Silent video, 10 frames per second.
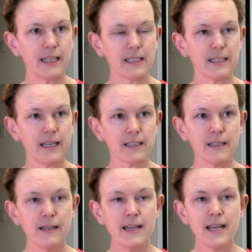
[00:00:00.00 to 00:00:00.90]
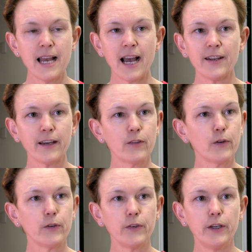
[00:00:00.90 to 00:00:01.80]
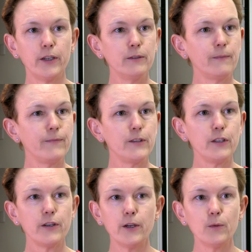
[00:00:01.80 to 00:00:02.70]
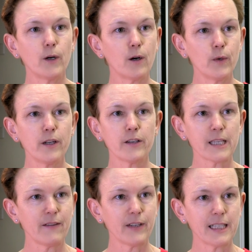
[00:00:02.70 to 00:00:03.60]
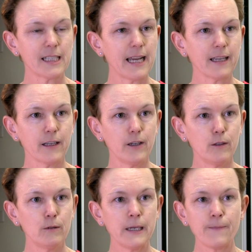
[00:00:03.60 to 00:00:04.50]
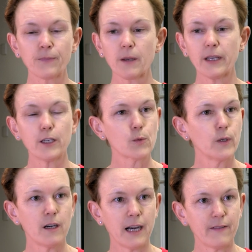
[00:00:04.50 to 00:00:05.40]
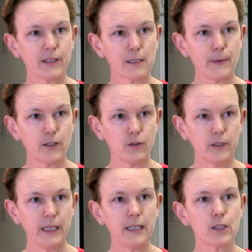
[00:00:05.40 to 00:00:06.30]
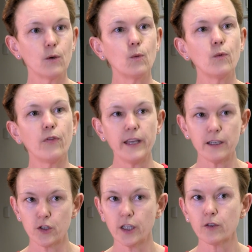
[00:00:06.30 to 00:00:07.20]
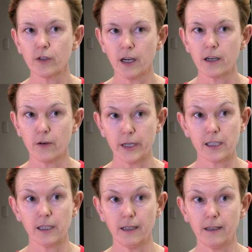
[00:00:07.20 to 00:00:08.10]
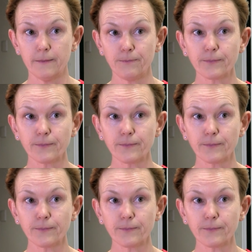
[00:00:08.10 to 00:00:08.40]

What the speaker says: isn't it? And I thought, no, do you know what? We're not having a Senko because we're not having special needs. These children are going to learn.